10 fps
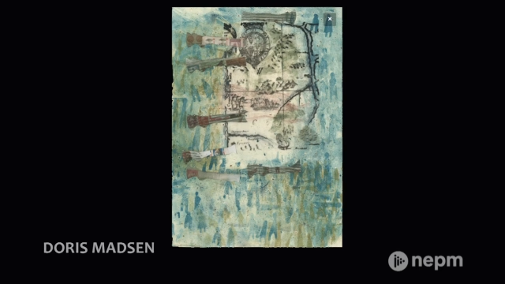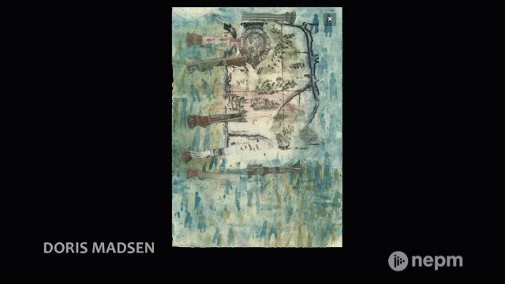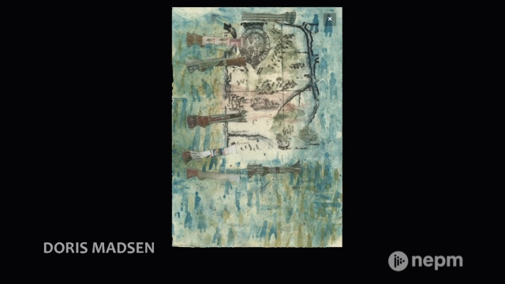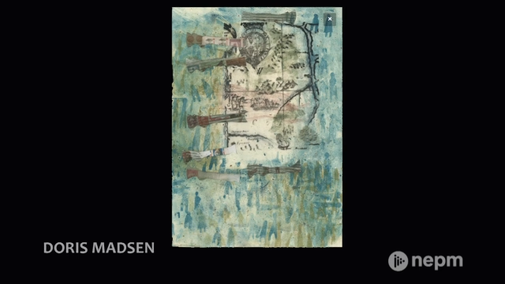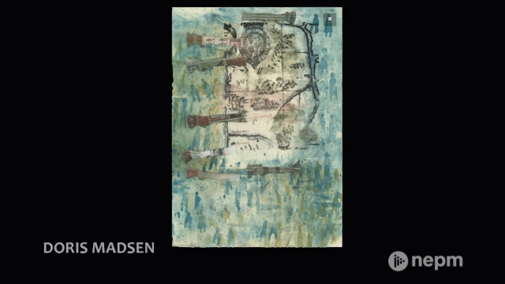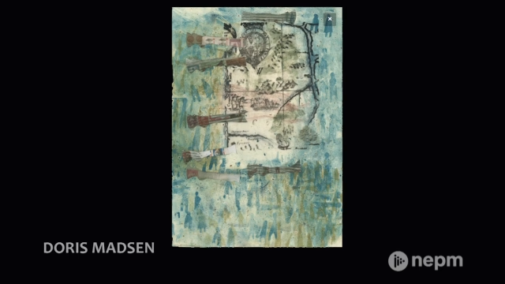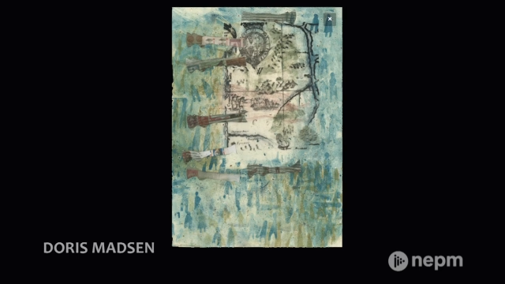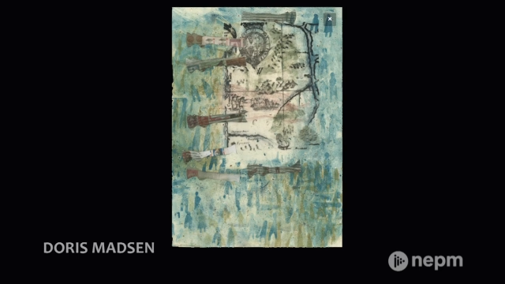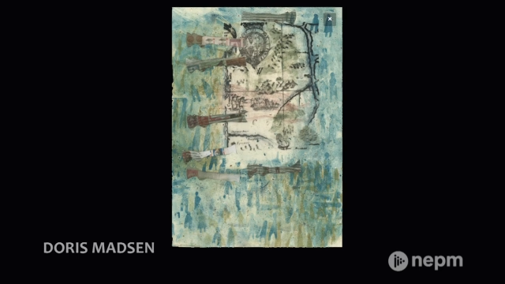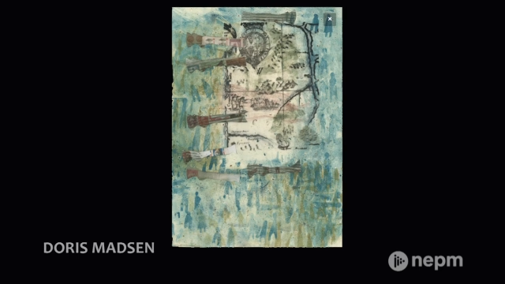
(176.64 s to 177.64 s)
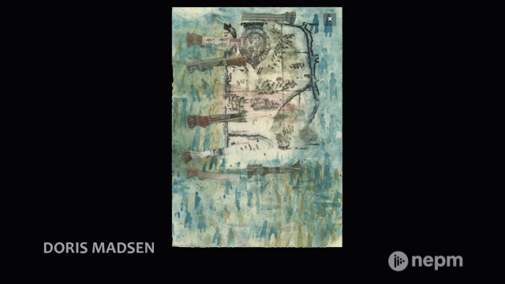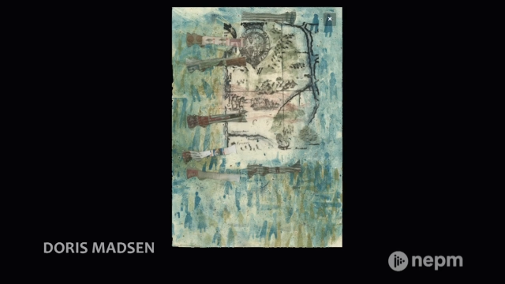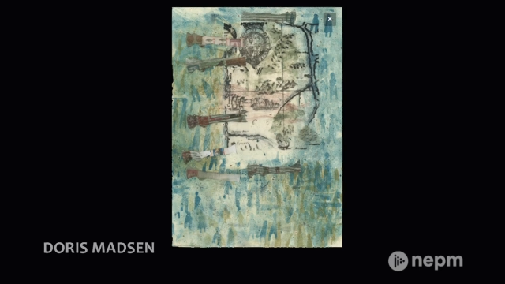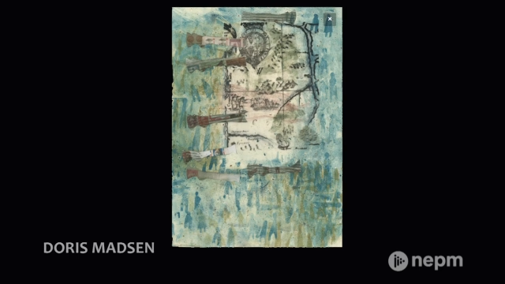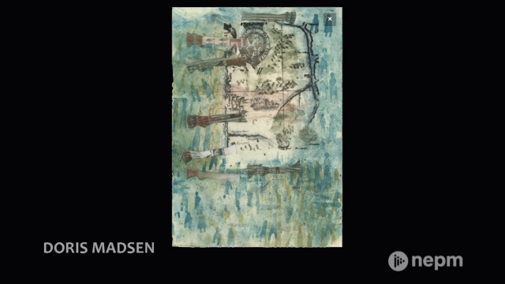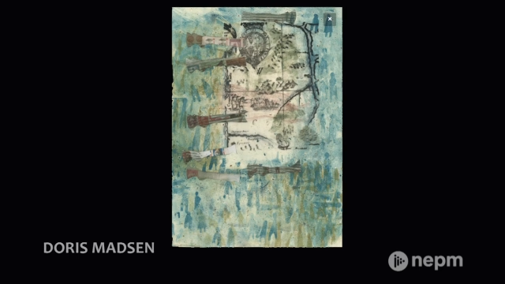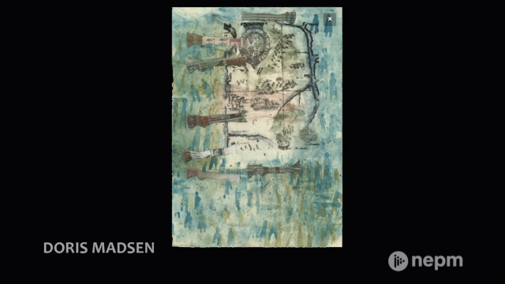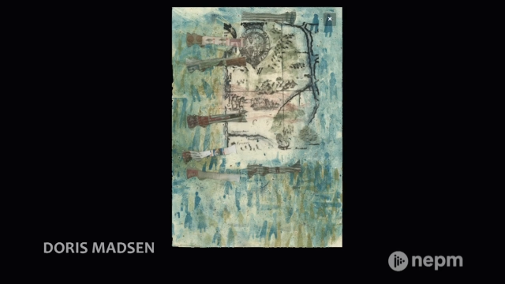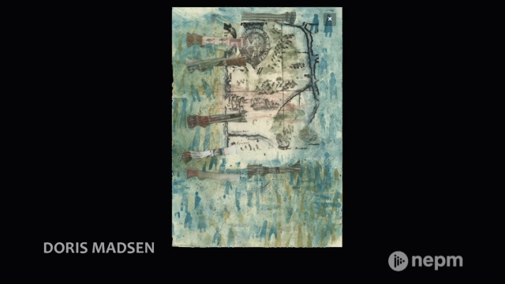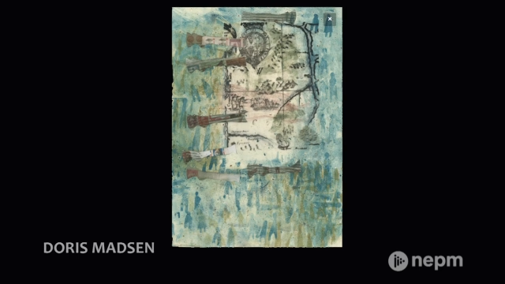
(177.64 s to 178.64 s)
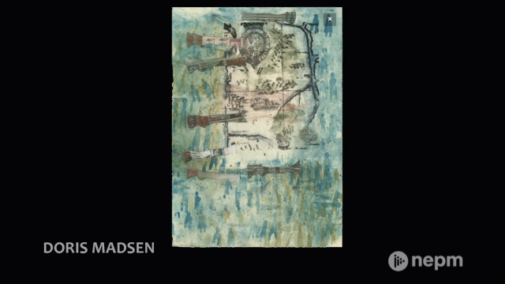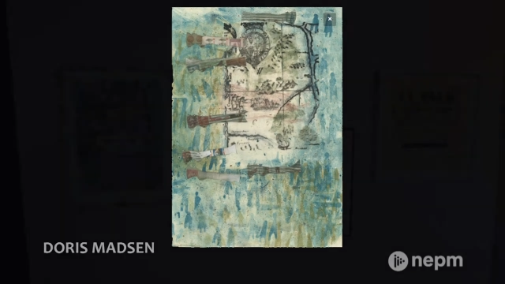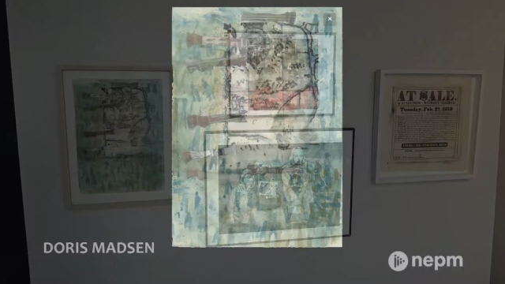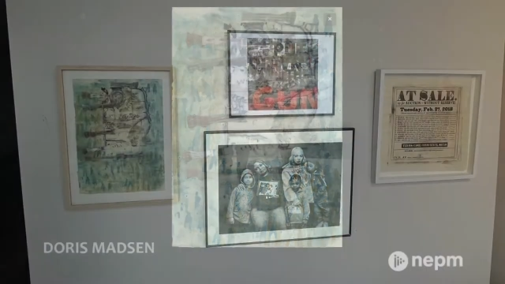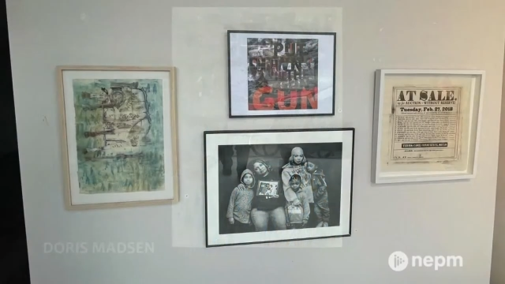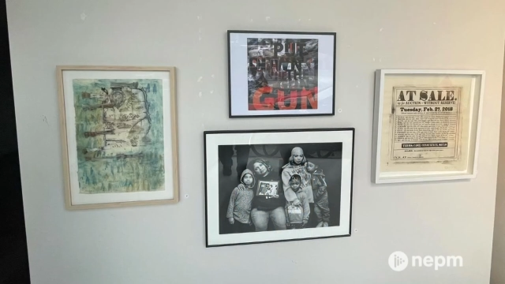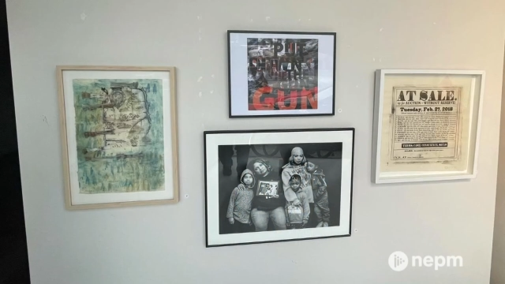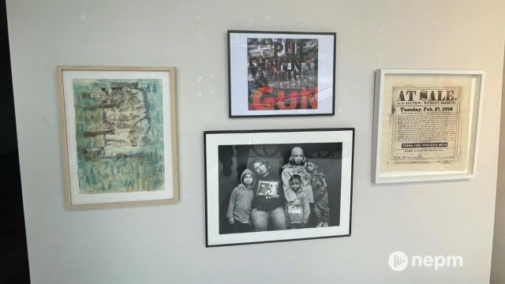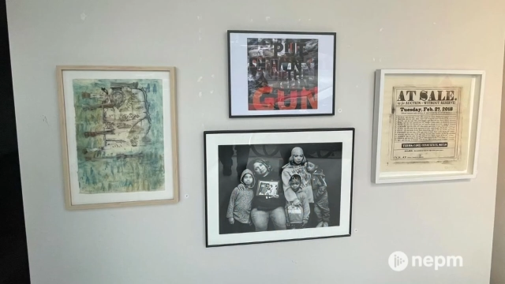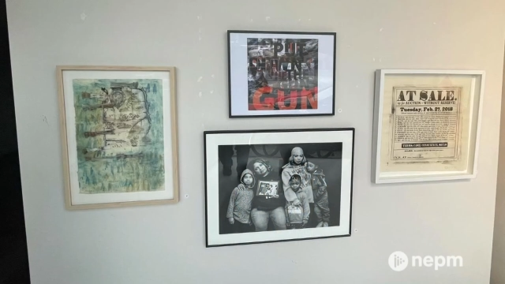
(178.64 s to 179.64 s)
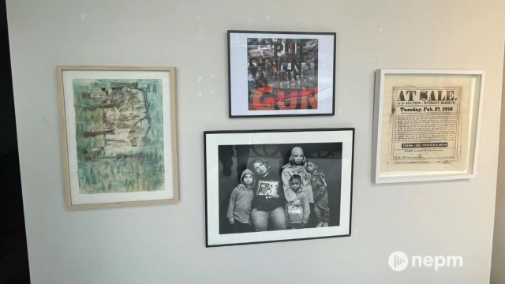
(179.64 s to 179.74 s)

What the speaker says: [unreadable: no face in view]